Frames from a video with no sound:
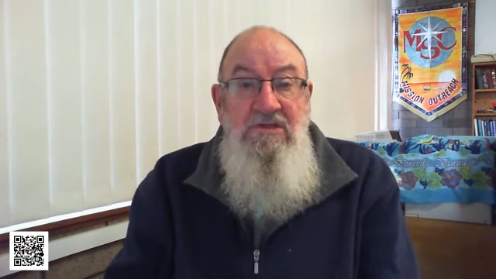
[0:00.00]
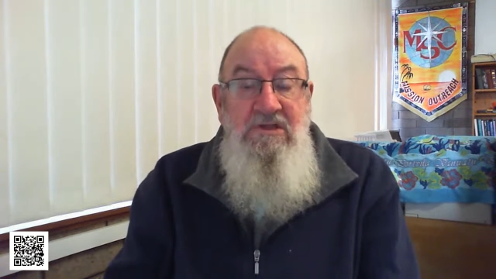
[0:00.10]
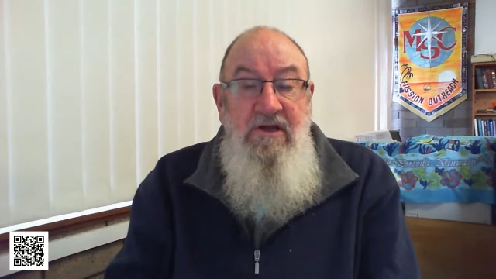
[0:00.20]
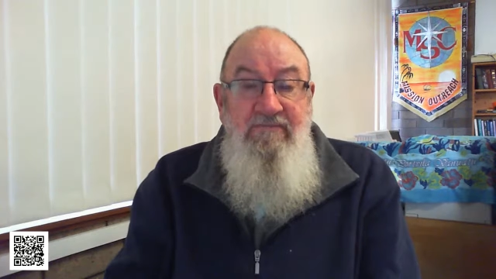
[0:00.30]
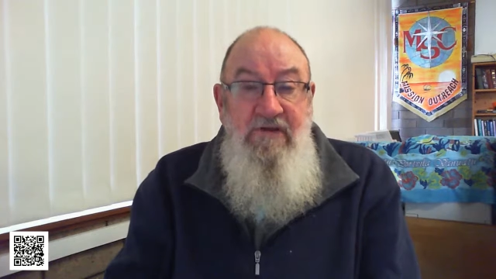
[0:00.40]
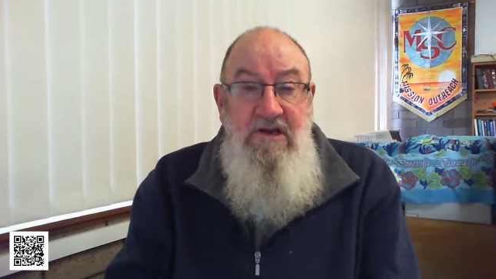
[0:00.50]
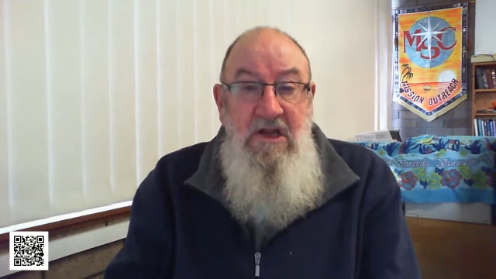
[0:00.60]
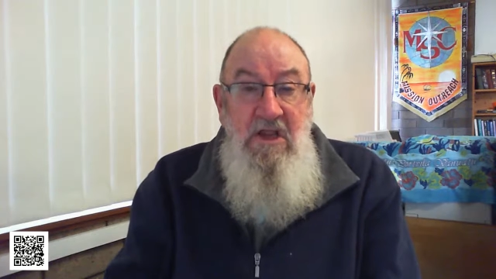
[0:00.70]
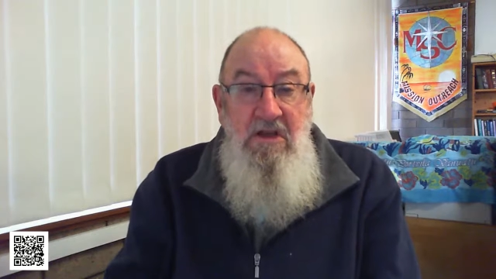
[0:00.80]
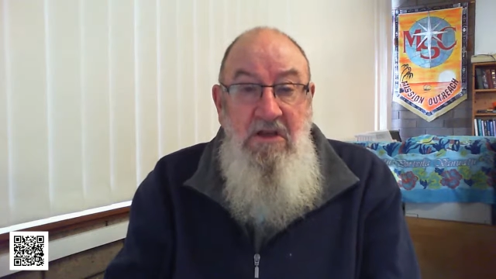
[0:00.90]
So in fact,
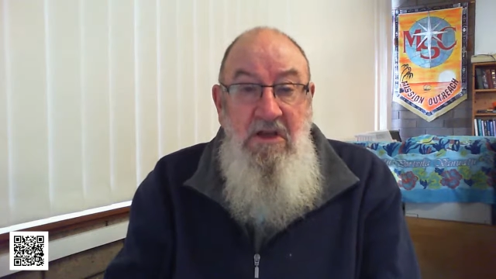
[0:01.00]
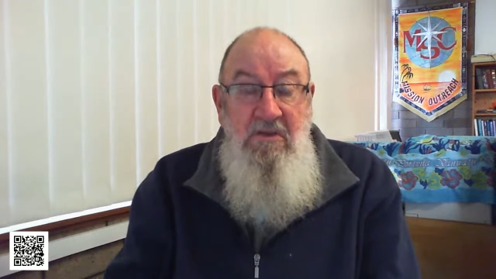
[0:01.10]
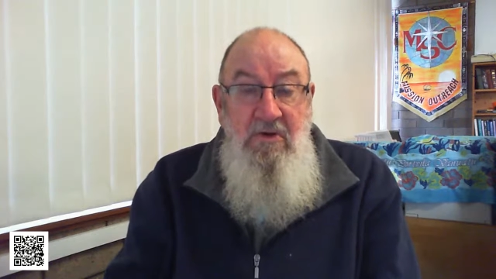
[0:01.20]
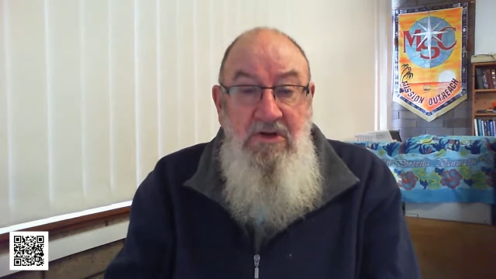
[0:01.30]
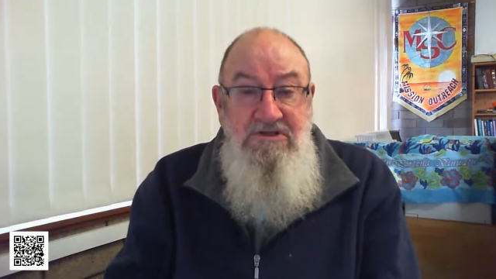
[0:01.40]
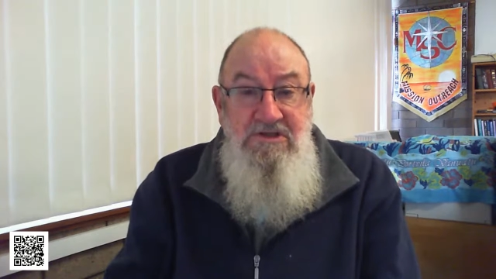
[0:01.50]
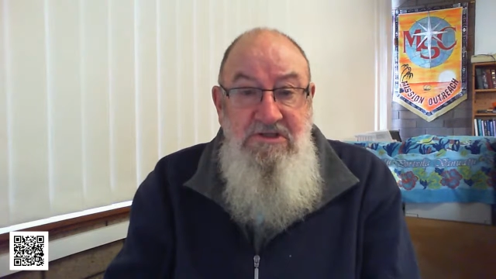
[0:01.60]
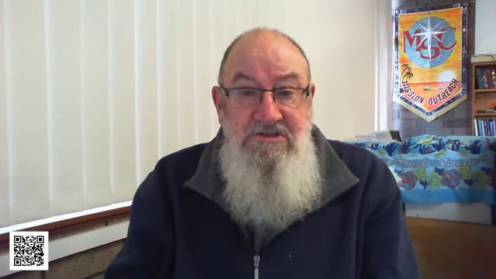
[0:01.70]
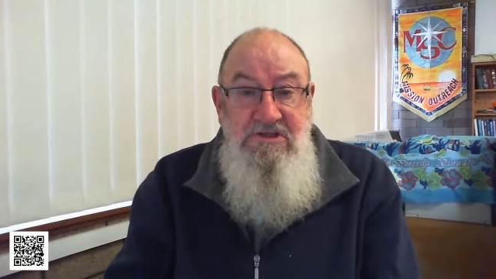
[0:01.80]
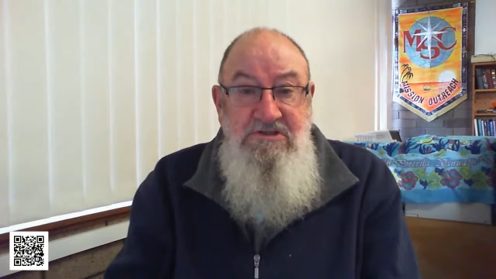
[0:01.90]
now a policy
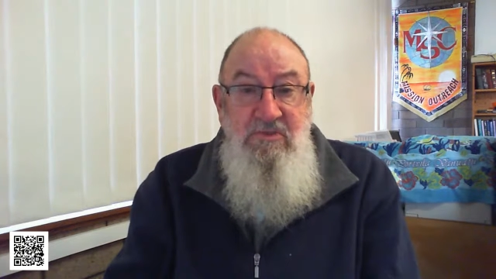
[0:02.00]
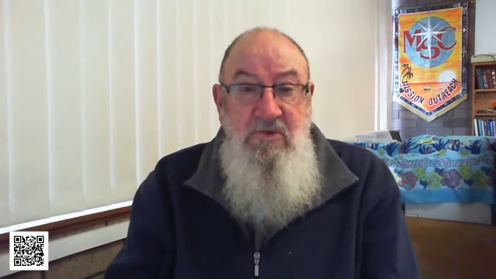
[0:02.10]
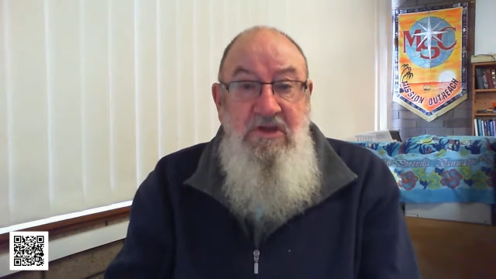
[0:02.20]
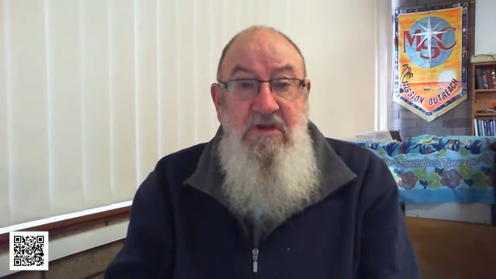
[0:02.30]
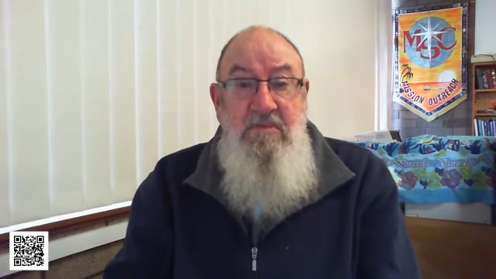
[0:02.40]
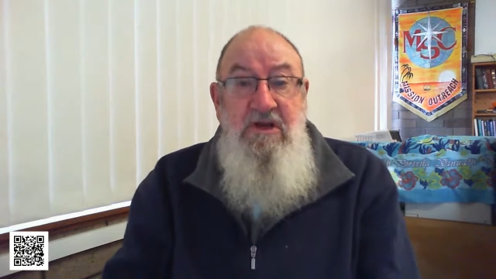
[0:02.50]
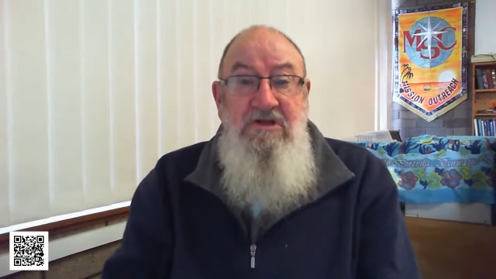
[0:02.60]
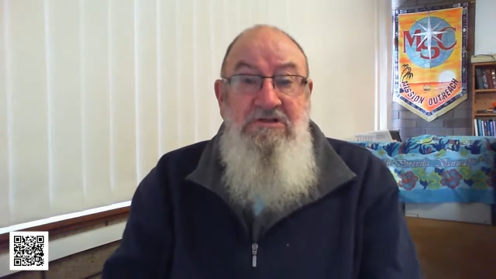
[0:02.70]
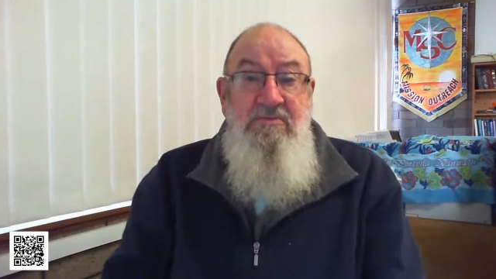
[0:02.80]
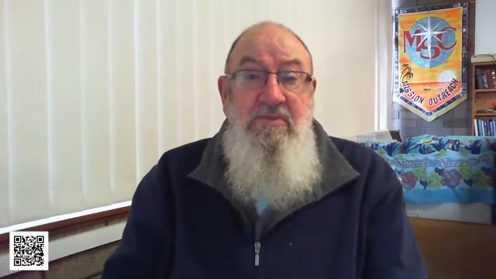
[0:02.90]
decision with our men
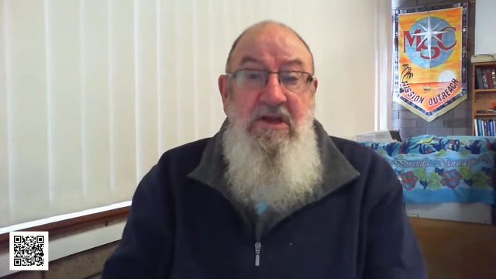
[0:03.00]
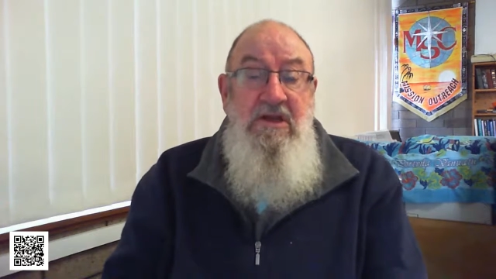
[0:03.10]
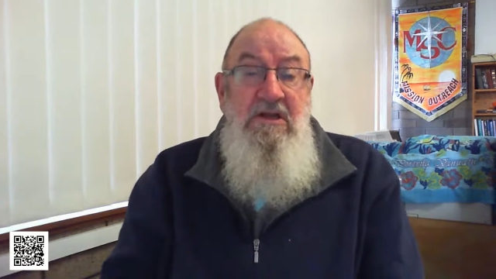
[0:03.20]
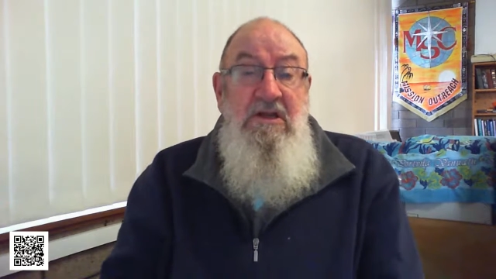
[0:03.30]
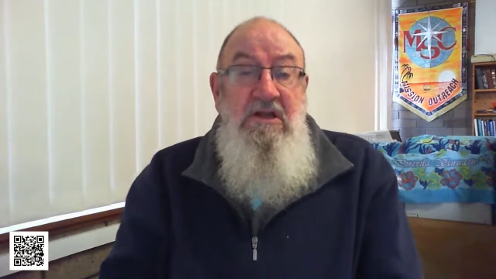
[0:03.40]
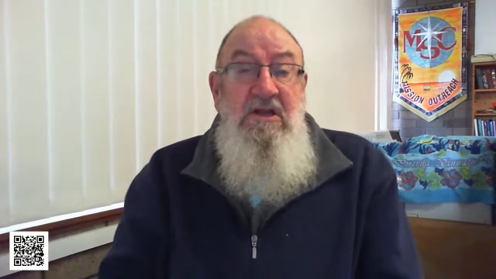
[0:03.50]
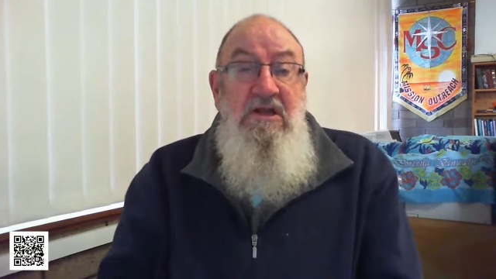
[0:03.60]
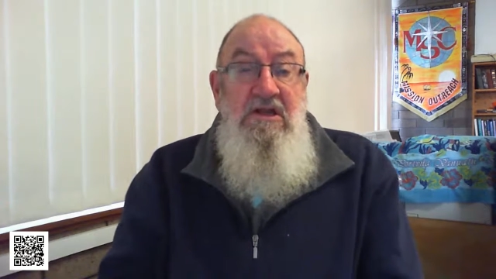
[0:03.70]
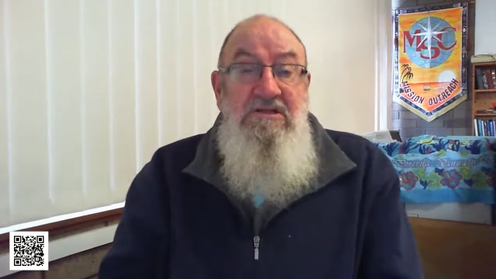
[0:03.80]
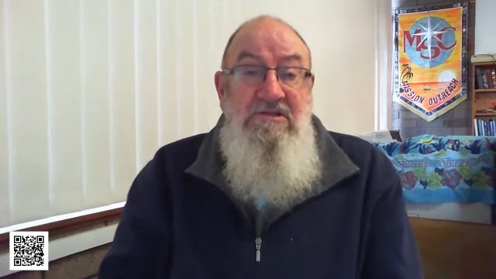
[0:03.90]
in Japan
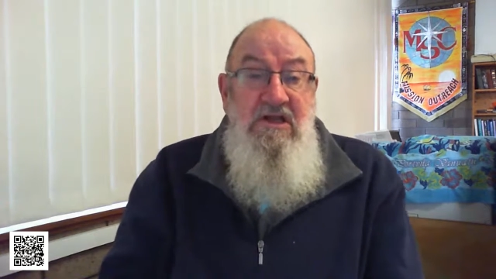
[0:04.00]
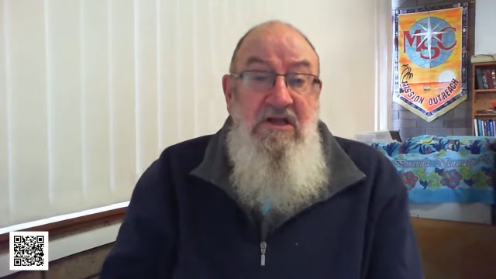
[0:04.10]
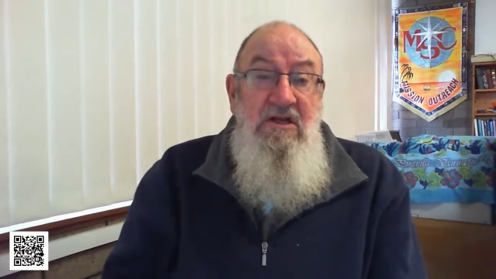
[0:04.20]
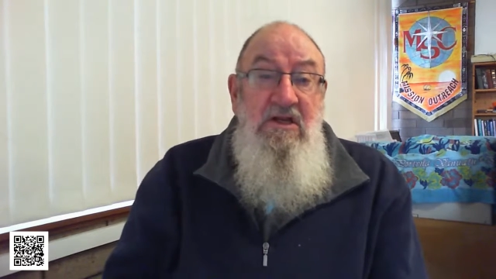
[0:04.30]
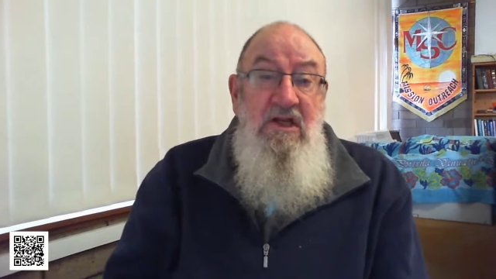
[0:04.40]
is that